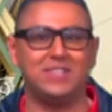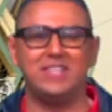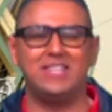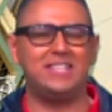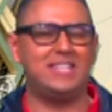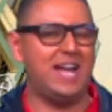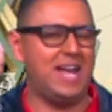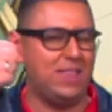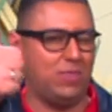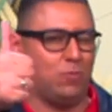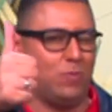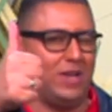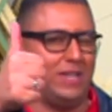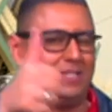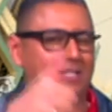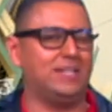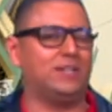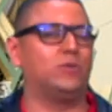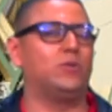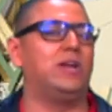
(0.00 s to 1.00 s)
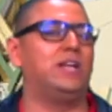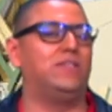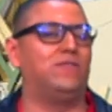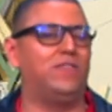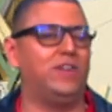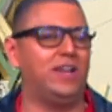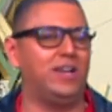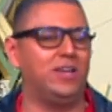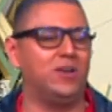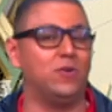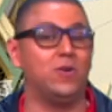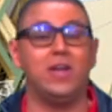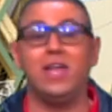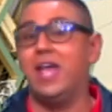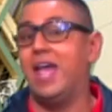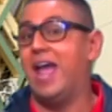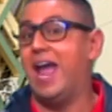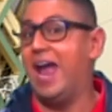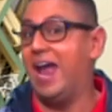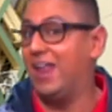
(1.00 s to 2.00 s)
That was a great video.
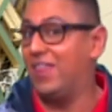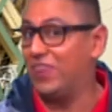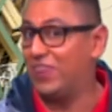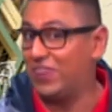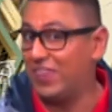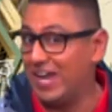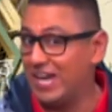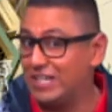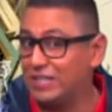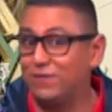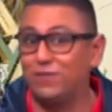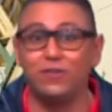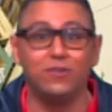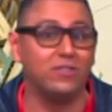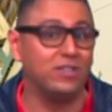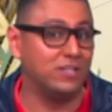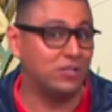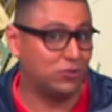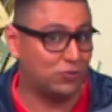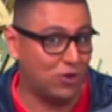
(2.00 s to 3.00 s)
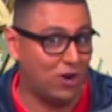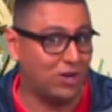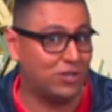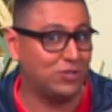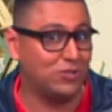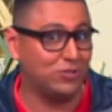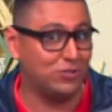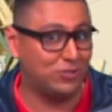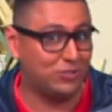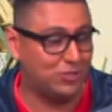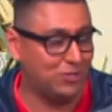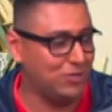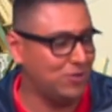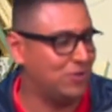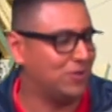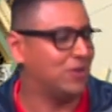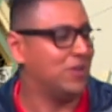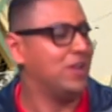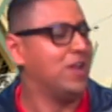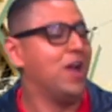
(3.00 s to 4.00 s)
And thanks for the instructions
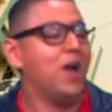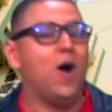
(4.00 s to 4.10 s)
too.